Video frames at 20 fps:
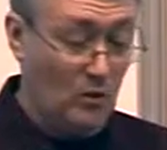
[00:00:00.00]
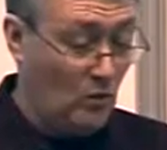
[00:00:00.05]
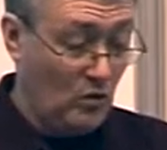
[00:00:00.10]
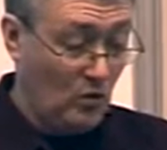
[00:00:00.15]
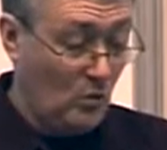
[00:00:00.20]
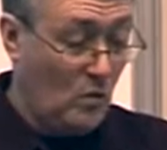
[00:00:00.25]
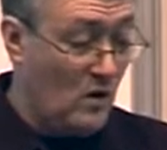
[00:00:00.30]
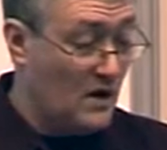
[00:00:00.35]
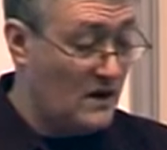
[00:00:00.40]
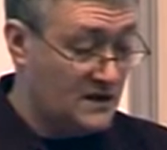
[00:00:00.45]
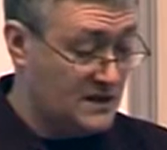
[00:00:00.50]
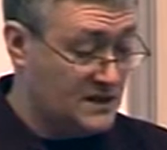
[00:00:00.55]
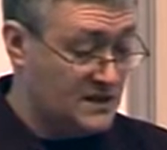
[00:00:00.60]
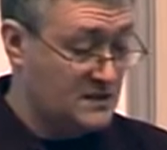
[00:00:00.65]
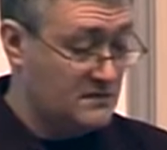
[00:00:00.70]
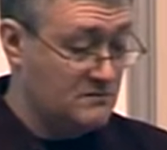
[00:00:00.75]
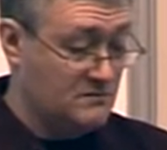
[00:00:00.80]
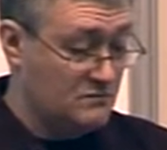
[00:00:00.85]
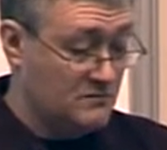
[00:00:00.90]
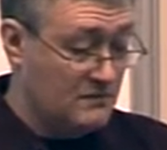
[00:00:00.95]
or the
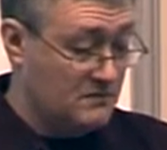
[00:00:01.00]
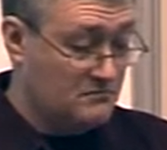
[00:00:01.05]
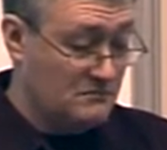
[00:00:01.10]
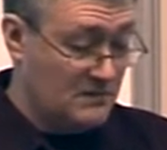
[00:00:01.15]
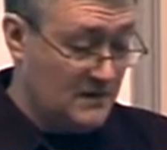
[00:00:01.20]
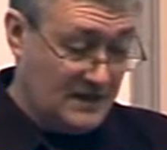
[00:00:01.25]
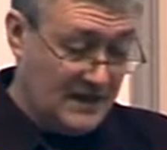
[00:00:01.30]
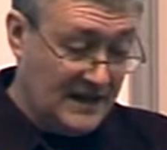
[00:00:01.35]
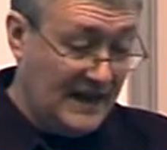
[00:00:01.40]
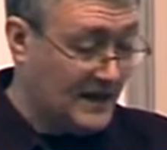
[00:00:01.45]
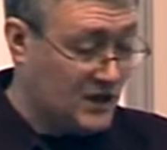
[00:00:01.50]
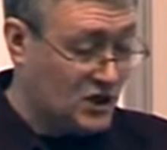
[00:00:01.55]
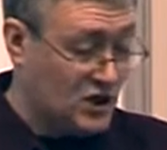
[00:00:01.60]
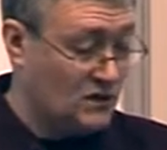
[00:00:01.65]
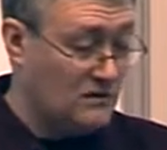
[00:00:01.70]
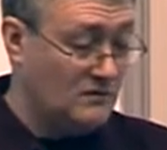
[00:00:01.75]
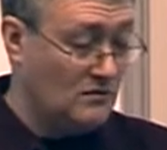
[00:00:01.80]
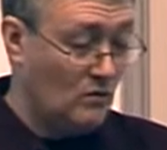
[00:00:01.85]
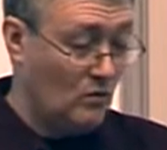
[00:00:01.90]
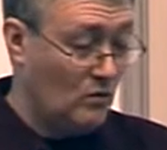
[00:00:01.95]
wireless
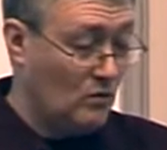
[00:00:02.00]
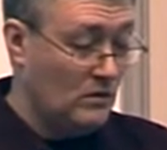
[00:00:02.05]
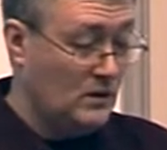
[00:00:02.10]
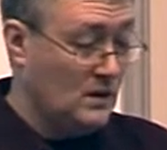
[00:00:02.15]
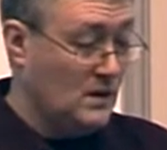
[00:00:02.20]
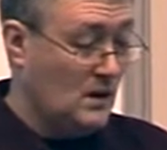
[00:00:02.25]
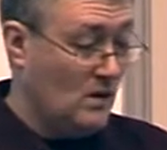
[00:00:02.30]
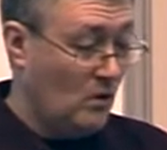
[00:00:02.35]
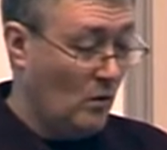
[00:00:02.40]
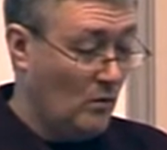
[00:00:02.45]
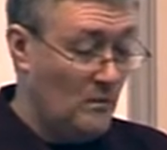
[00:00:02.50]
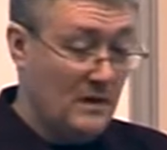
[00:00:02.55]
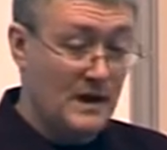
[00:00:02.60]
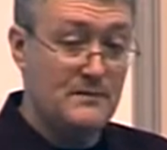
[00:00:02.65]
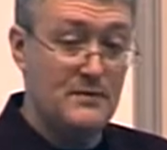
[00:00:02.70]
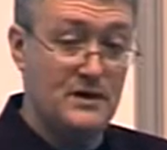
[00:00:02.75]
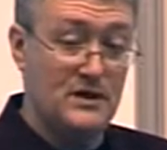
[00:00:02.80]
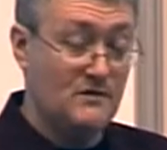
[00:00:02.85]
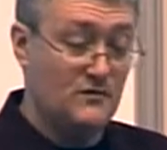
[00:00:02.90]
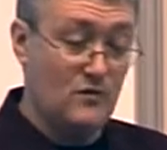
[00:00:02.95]
connection, or
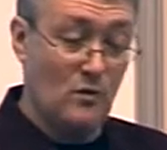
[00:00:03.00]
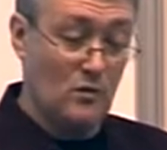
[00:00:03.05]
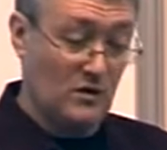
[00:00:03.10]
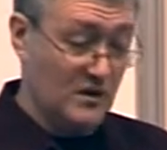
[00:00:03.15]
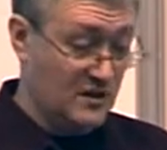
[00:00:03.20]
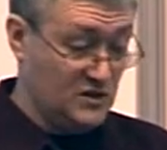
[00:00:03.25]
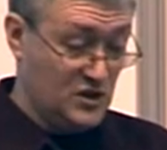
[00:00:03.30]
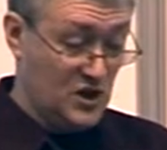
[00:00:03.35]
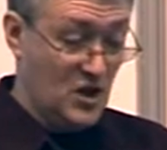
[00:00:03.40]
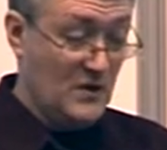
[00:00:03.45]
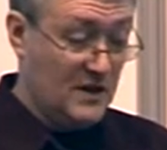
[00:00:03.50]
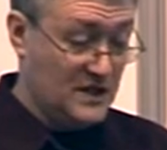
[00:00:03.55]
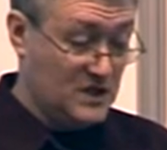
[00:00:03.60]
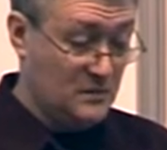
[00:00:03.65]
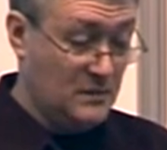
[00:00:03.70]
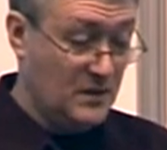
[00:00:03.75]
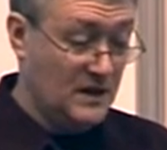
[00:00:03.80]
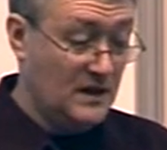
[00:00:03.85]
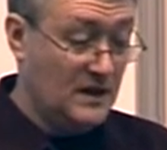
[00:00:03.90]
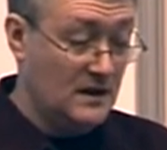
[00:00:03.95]
maybe you've got one of those
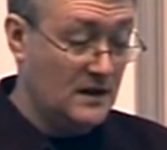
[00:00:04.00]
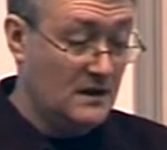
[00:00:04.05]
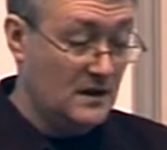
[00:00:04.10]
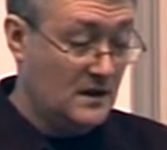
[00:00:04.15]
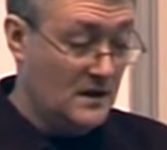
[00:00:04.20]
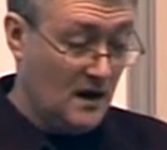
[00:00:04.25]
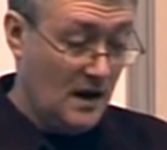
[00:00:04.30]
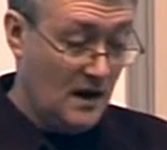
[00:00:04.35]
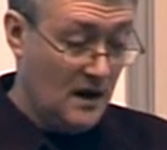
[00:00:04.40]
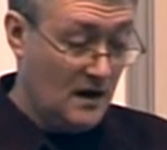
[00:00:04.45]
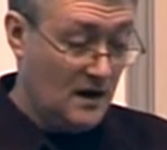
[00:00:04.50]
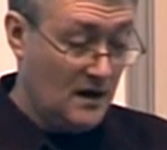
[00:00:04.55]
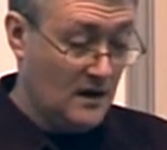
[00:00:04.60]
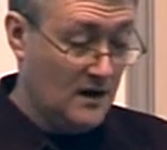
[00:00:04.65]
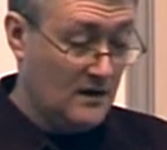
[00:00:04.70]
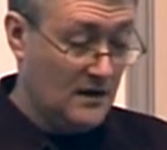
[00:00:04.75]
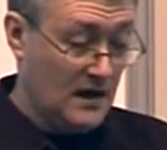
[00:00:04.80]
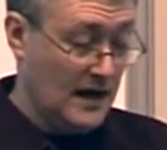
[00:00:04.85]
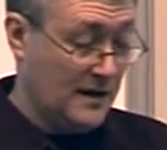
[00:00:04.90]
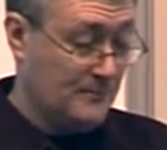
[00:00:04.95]
USB
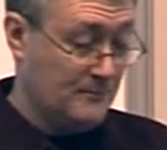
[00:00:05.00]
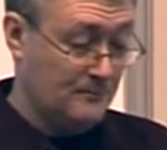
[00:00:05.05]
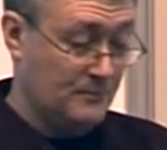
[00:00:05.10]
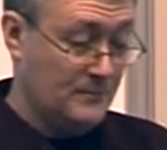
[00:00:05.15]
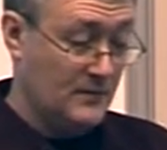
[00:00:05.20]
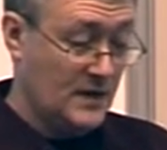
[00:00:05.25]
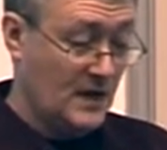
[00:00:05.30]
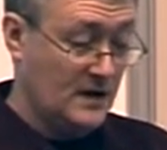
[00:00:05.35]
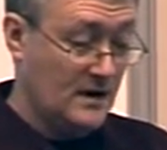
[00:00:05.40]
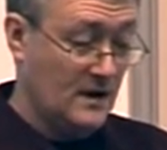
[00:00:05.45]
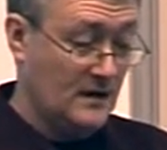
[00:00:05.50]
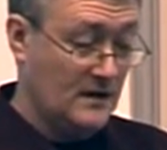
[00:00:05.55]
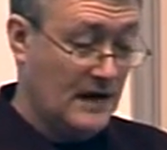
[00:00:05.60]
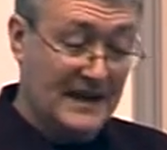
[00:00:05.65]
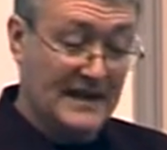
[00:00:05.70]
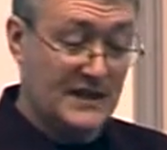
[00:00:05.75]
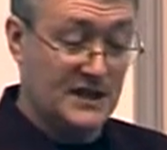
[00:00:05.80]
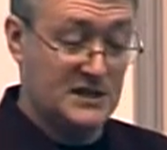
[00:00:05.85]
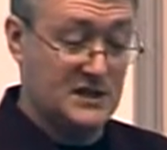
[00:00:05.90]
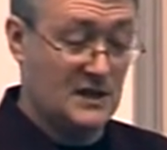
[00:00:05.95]

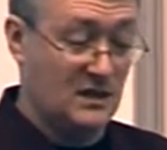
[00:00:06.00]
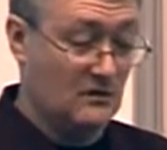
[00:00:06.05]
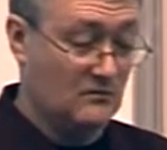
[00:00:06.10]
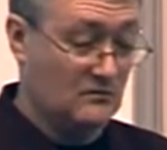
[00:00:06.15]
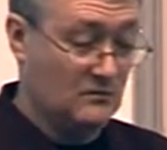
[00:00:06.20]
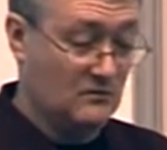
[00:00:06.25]
ADSL